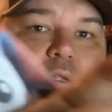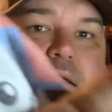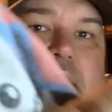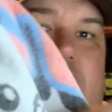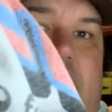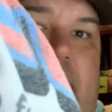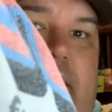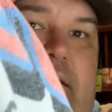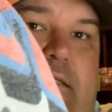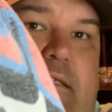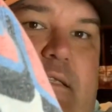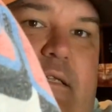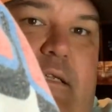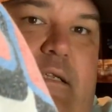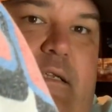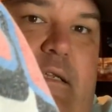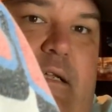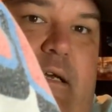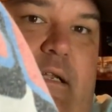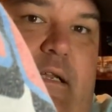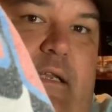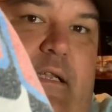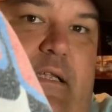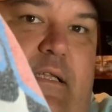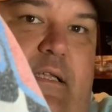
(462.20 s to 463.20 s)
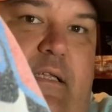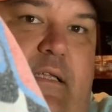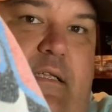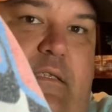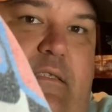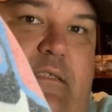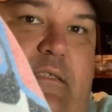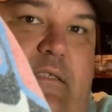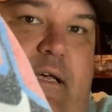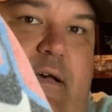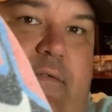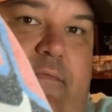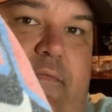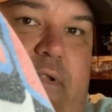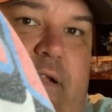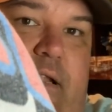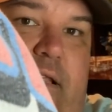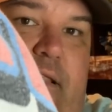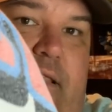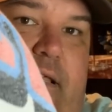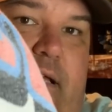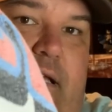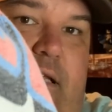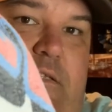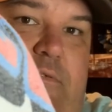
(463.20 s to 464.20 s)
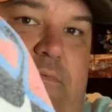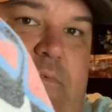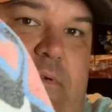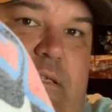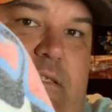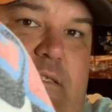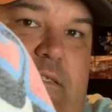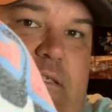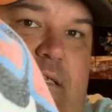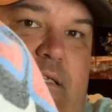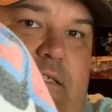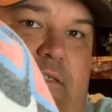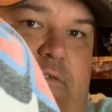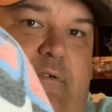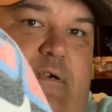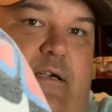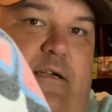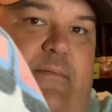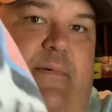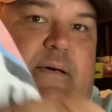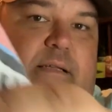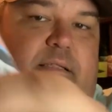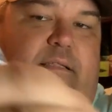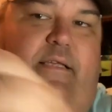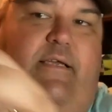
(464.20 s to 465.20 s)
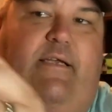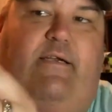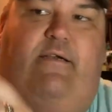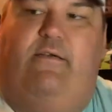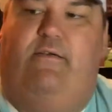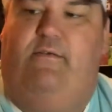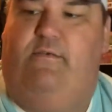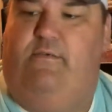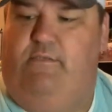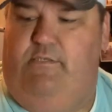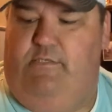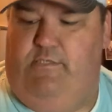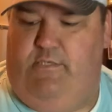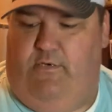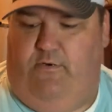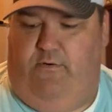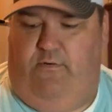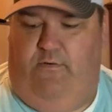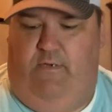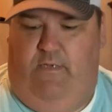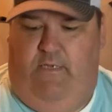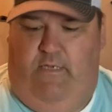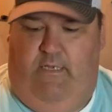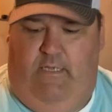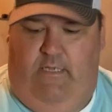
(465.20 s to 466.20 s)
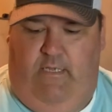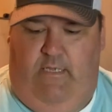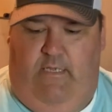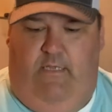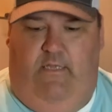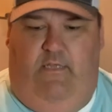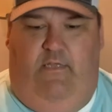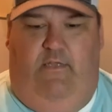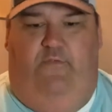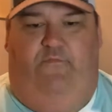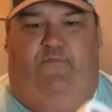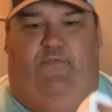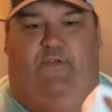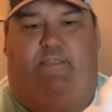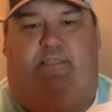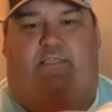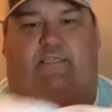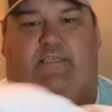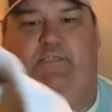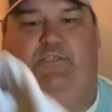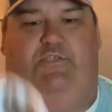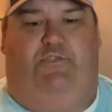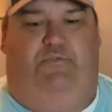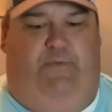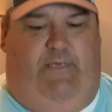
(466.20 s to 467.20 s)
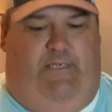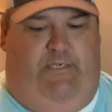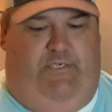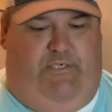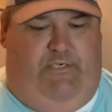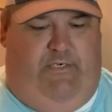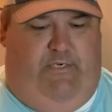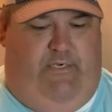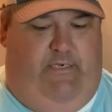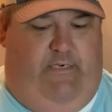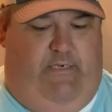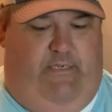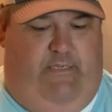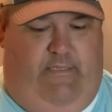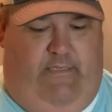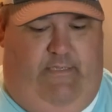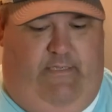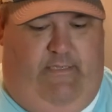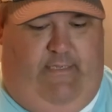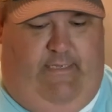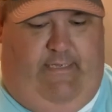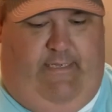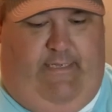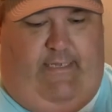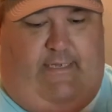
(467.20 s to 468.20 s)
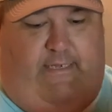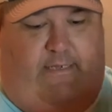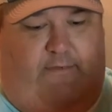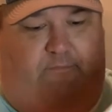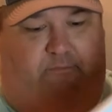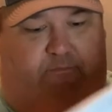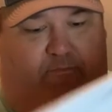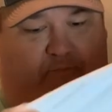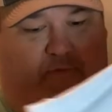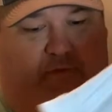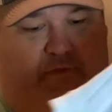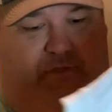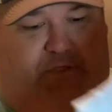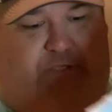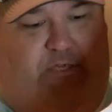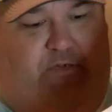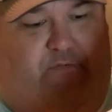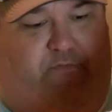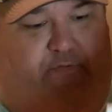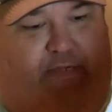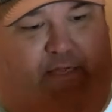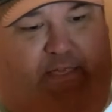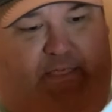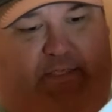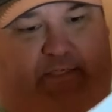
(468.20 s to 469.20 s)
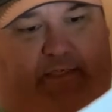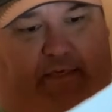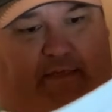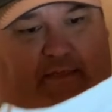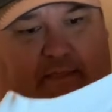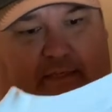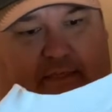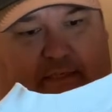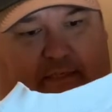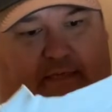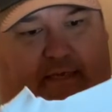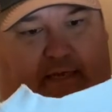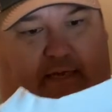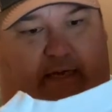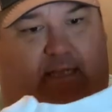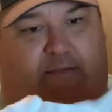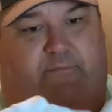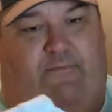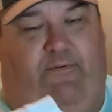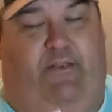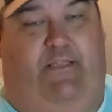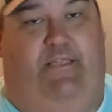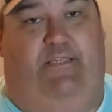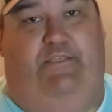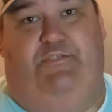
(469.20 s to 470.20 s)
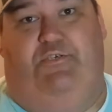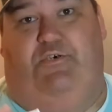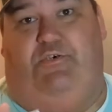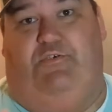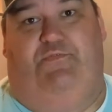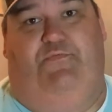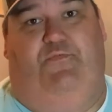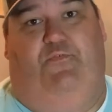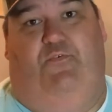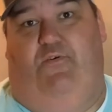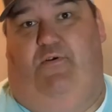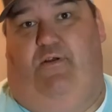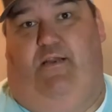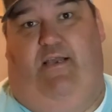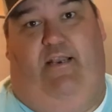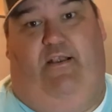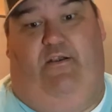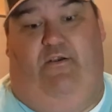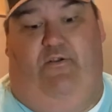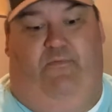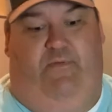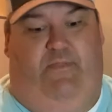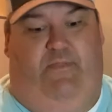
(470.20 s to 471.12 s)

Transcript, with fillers: 1997, I think is what it says right about there. So, vintage sweatshirt. Um, we'll see if we can sell this guy, what this goes for. I don't know